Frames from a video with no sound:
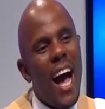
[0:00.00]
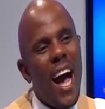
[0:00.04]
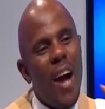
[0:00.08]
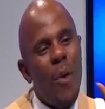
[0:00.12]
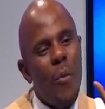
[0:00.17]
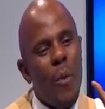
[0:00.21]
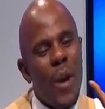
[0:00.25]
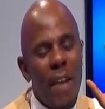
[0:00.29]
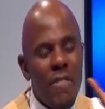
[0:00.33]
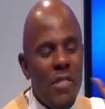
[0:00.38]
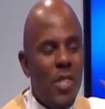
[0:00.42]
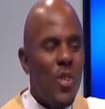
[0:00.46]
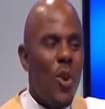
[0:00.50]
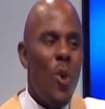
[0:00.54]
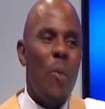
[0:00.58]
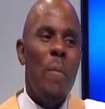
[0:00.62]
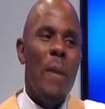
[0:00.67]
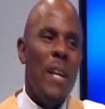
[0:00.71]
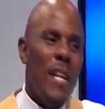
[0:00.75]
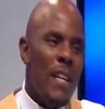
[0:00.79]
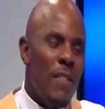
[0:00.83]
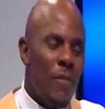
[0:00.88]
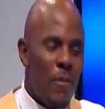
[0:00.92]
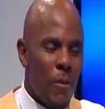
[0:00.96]
We have so
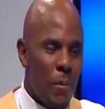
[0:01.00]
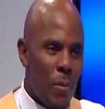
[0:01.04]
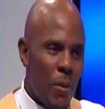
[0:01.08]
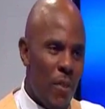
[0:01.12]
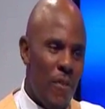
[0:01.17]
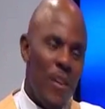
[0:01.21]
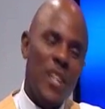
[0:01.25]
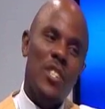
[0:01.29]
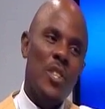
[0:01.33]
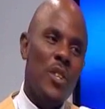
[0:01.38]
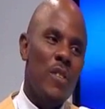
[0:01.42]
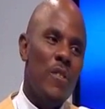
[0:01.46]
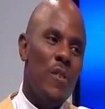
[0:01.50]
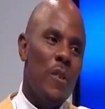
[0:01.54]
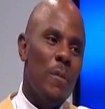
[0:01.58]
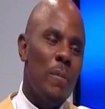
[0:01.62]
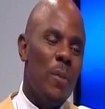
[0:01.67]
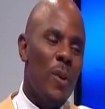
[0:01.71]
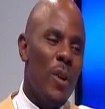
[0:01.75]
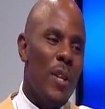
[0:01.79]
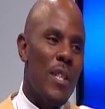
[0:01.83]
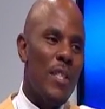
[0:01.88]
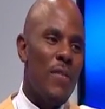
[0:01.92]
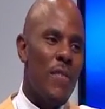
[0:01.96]
many professional
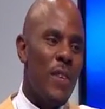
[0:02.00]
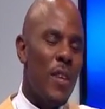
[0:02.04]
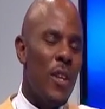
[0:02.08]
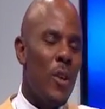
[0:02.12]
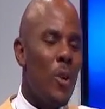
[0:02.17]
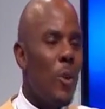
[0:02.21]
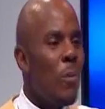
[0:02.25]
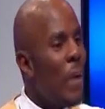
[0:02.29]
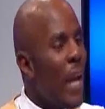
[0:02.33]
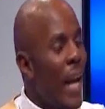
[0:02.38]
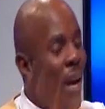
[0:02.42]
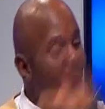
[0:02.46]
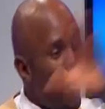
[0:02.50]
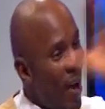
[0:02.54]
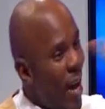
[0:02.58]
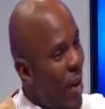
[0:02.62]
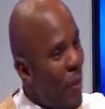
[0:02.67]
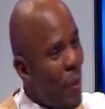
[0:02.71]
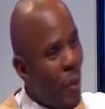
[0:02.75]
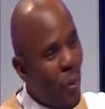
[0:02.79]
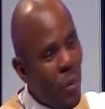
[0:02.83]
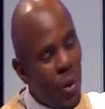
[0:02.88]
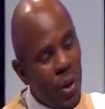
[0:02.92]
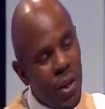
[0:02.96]
footballers, Phil, who play
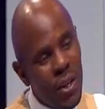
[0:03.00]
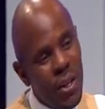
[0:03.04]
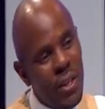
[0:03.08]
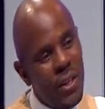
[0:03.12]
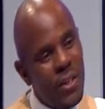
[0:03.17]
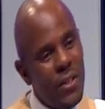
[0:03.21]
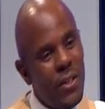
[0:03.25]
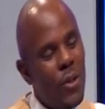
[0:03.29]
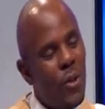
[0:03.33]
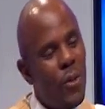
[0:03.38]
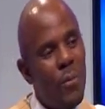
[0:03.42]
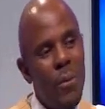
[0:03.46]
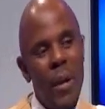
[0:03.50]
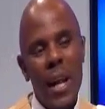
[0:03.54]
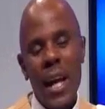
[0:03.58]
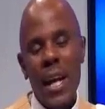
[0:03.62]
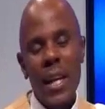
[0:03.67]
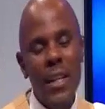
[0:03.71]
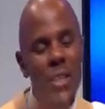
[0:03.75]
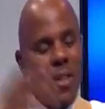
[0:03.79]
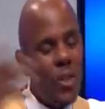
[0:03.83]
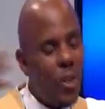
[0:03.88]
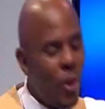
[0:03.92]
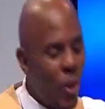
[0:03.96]
around the world, who play
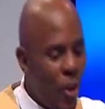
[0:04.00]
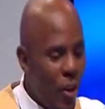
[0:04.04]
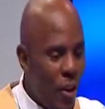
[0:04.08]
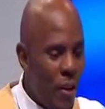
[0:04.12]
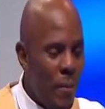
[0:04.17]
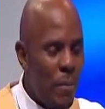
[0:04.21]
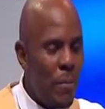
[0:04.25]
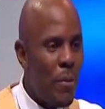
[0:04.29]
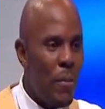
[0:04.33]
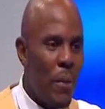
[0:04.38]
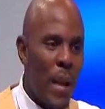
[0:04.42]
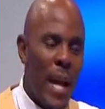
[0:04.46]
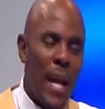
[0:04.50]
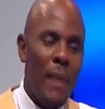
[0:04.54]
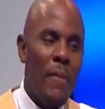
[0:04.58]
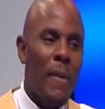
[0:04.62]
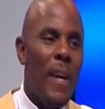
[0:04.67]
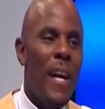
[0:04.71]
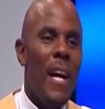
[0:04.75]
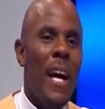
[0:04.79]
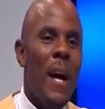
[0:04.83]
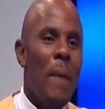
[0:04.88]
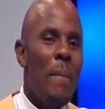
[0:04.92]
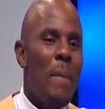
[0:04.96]
in Europe, who play in...
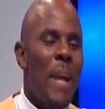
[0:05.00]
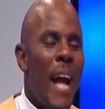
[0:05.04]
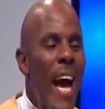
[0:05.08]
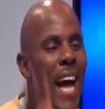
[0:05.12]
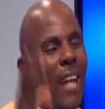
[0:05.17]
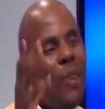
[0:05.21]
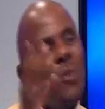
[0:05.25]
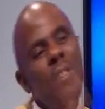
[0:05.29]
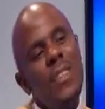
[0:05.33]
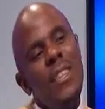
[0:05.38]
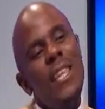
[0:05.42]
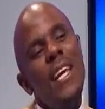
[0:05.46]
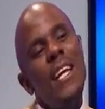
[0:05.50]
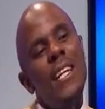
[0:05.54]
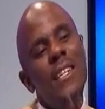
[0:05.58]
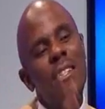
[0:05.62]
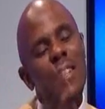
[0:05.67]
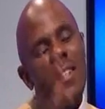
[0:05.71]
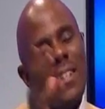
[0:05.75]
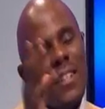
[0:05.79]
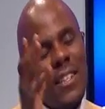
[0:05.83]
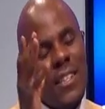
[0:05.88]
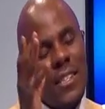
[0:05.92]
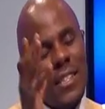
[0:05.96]
But I don't
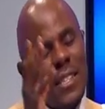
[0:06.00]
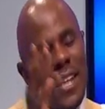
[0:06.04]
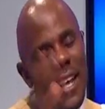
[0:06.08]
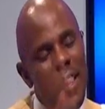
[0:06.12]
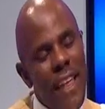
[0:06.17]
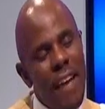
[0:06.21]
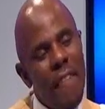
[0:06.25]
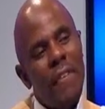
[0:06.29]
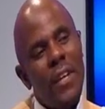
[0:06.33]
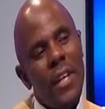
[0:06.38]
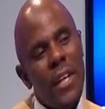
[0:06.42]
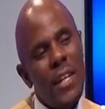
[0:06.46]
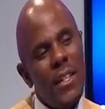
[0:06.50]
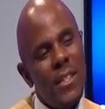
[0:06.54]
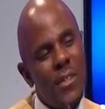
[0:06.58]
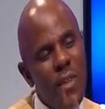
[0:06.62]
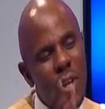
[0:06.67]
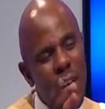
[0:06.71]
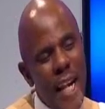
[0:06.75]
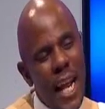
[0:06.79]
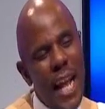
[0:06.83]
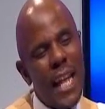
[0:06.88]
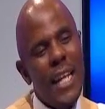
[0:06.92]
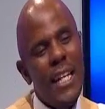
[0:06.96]
think South Africans
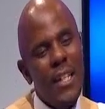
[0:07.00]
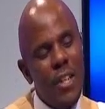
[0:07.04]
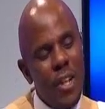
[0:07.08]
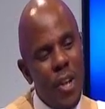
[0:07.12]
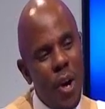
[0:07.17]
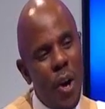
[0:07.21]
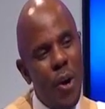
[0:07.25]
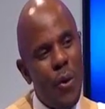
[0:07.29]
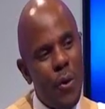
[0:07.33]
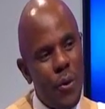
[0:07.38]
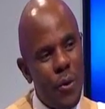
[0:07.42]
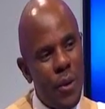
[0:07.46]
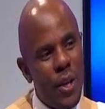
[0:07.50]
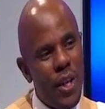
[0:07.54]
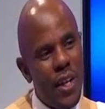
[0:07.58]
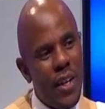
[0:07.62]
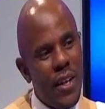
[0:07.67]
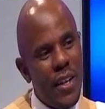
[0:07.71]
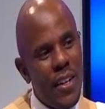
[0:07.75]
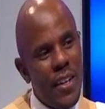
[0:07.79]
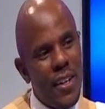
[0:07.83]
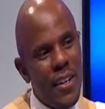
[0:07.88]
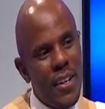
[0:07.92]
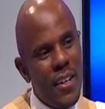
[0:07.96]
really know.
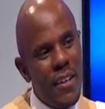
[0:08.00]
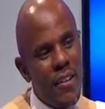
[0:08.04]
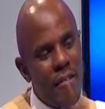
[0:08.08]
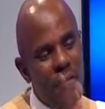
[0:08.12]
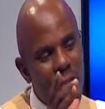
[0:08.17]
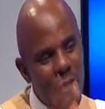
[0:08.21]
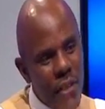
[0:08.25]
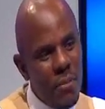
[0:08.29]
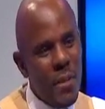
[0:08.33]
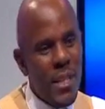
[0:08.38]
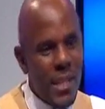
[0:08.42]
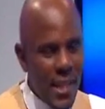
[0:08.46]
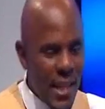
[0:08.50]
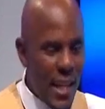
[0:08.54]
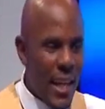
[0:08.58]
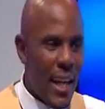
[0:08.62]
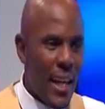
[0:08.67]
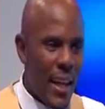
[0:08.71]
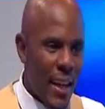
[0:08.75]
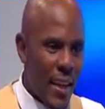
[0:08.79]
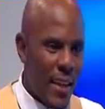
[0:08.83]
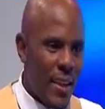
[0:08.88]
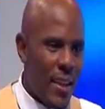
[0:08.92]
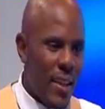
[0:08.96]
Phil
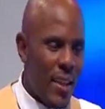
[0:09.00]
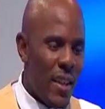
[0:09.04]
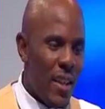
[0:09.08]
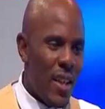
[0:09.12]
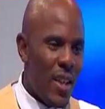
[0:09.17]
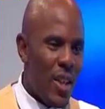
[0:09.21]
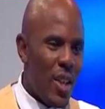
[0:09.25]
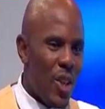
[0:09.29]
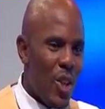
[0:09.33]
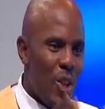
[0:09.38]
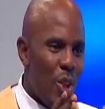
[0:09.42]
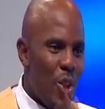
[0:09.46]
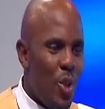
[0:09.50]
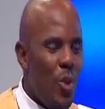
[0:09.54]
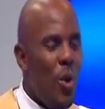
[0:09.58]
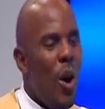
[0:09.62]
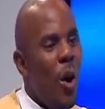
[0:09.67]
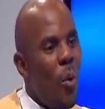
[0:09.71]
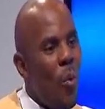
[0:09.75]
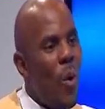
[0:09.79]
Masinga, you are